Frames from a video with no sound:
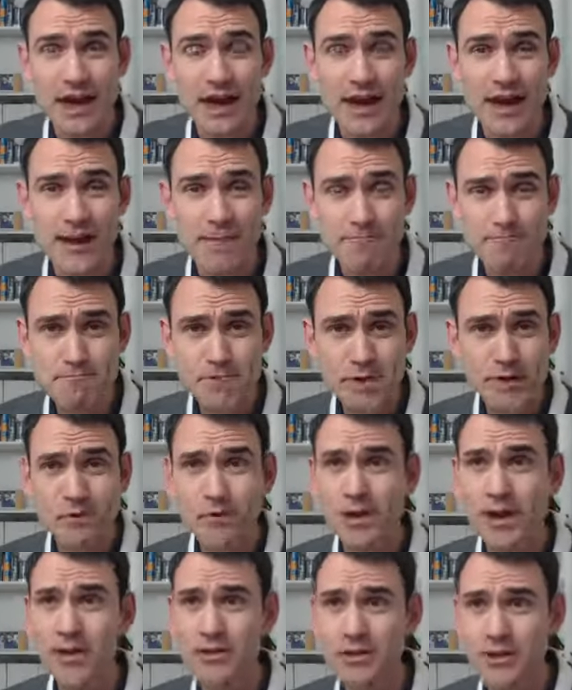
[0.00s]

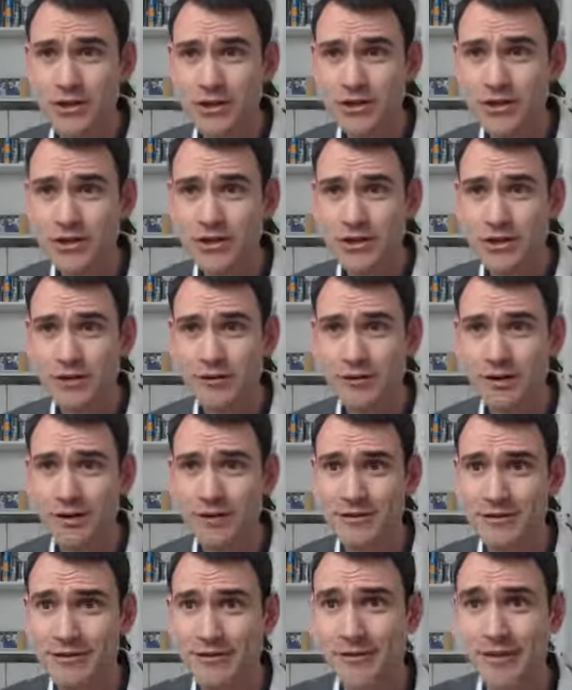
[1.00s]
What else can you do?
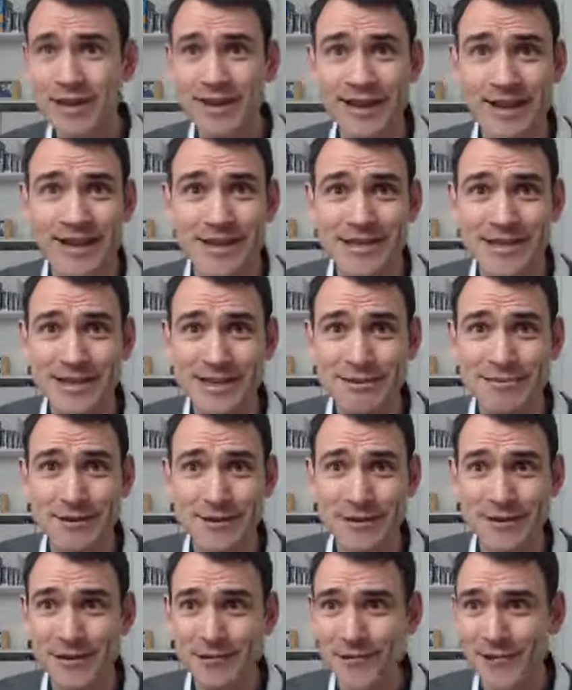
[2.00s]
I just have a little list here to make
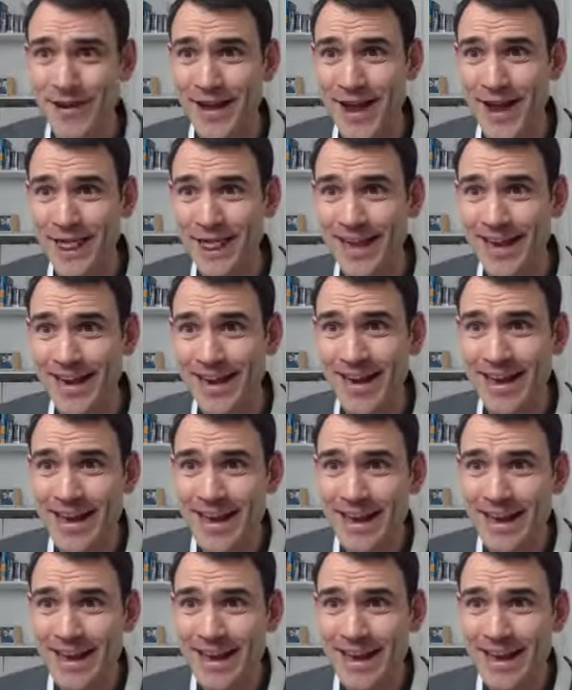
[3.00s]
sure I don't forget anything.